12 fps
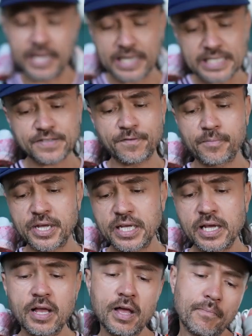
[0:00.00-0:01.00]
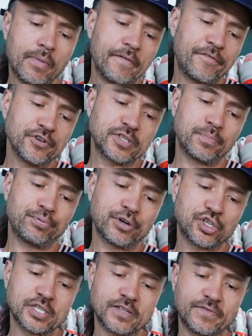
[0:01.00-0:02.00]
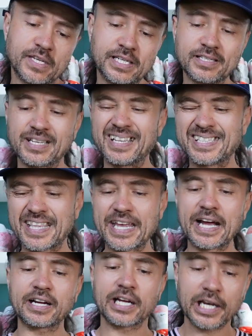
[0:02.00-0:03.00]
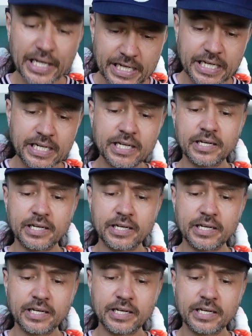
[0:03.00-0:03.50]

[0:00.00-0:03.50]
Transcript: at least for me, my first impressions of these is they are clean,